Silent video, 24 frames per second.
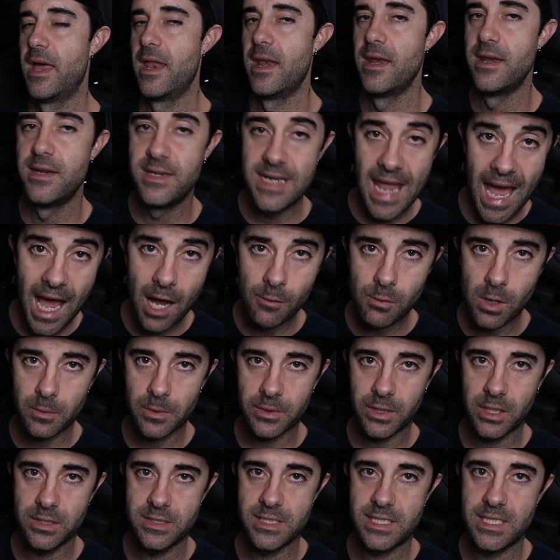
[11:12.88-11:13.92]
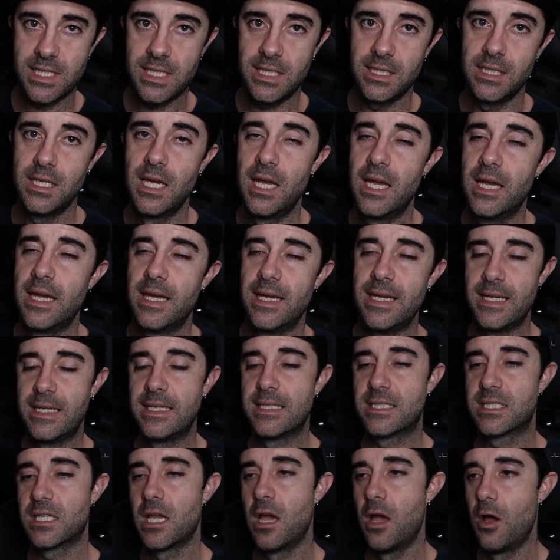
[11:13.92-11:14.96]
Now what we're gonna see
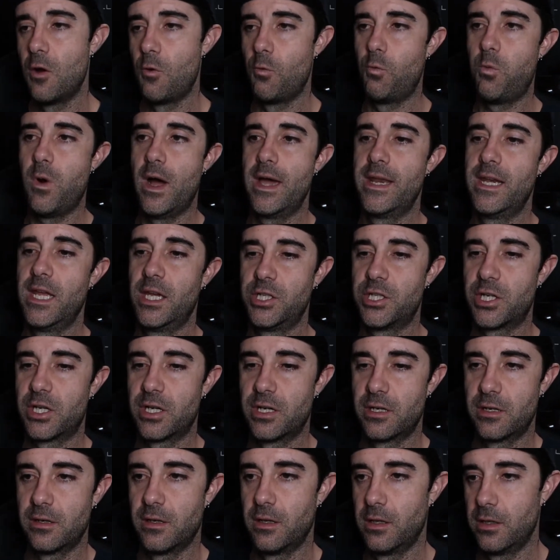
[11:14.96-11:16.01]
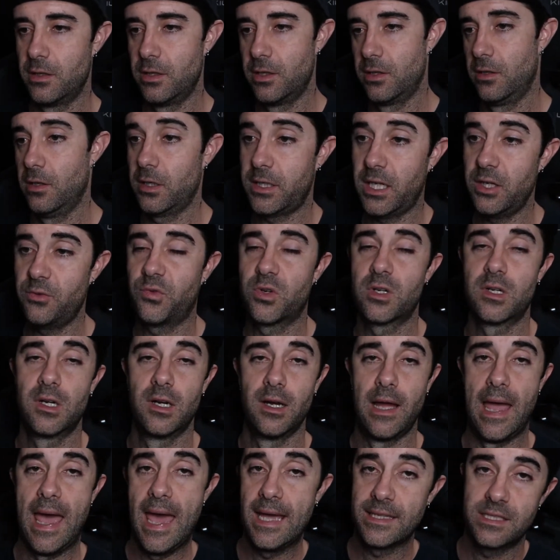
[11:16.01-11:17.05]
is when you're looking for
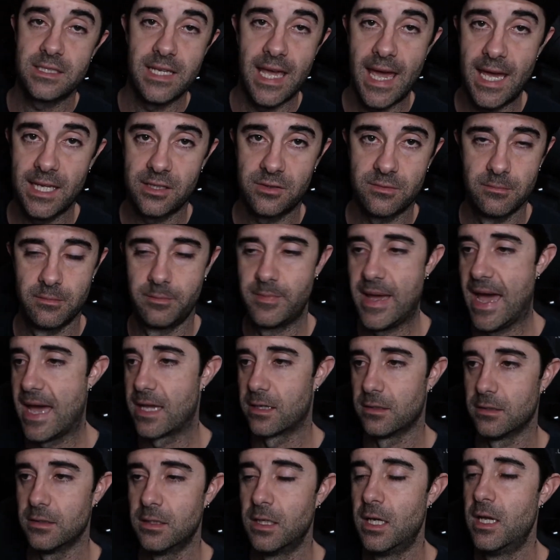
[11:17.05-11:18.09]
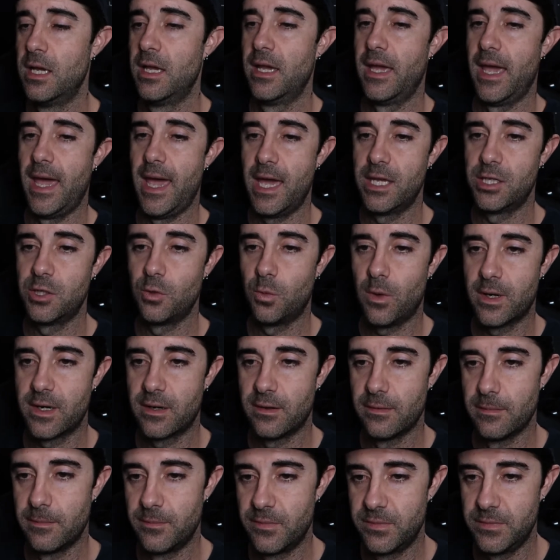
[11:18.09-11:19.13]
a head-to-head battle and you
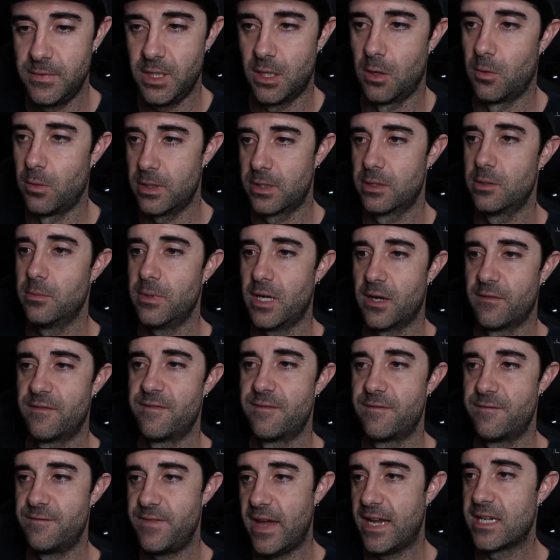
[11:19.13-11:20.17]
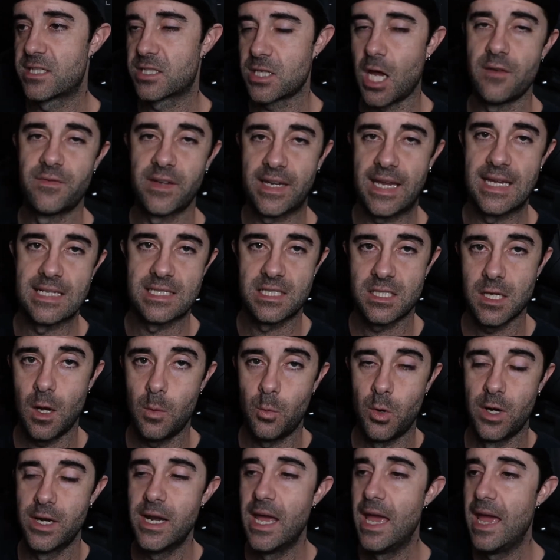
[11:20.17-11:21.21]
wanna, you know, you wanna face off against
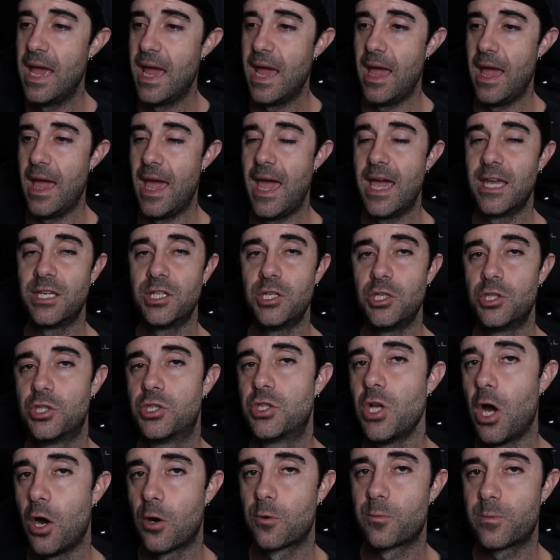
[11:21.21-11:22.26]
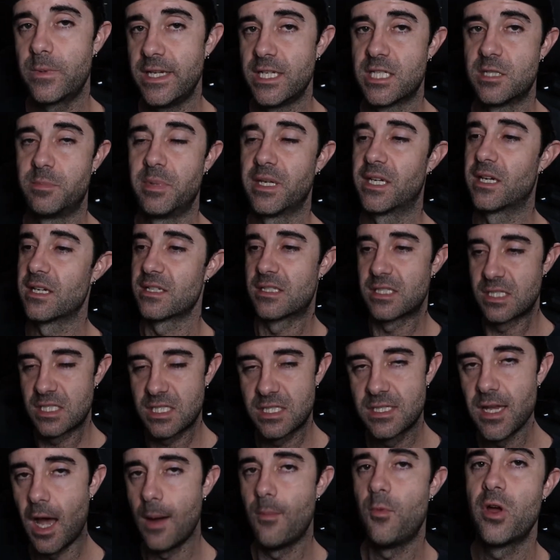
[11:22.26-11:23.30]
someone and you don't reach because
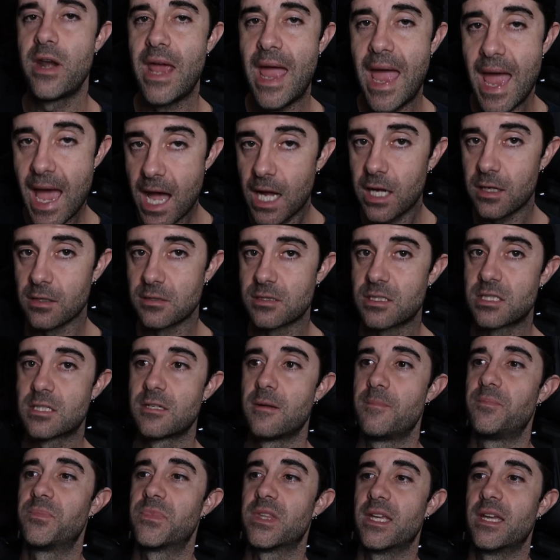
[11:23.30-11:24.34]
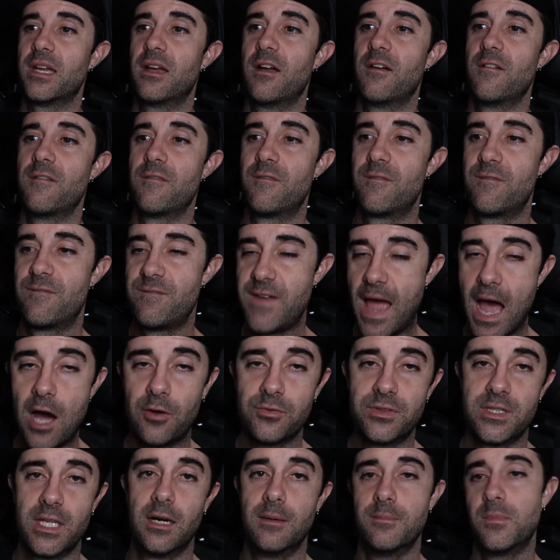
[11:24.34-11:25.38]
someone else
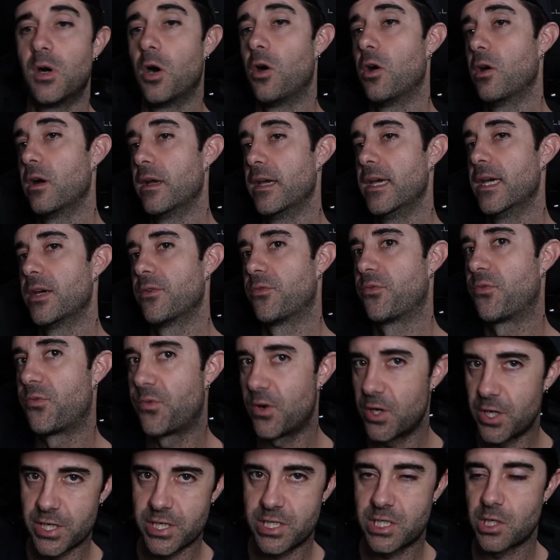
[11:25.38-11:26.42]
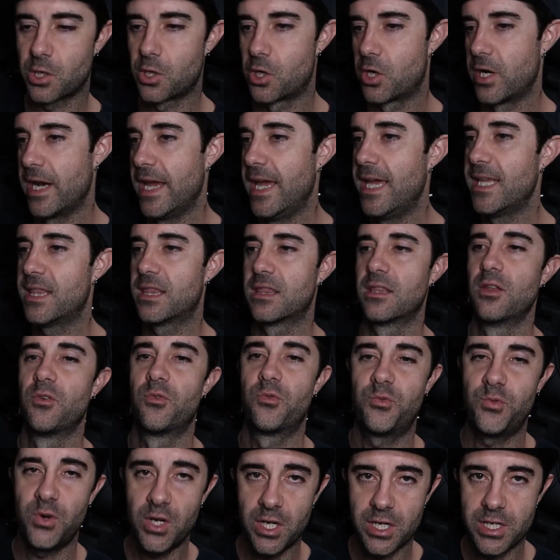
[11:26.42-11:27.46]
found them first or hit
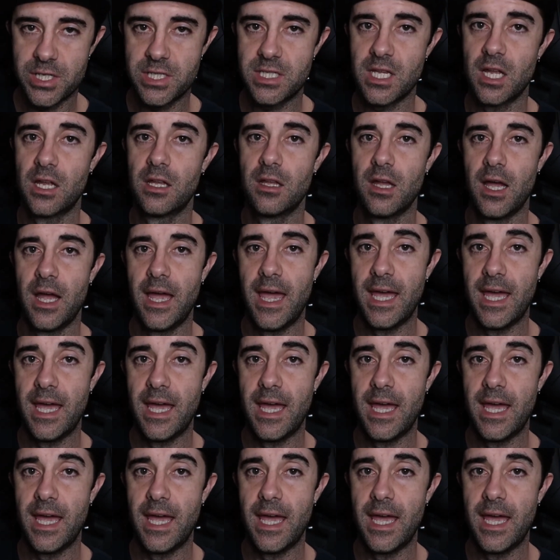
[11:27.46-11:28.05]
first a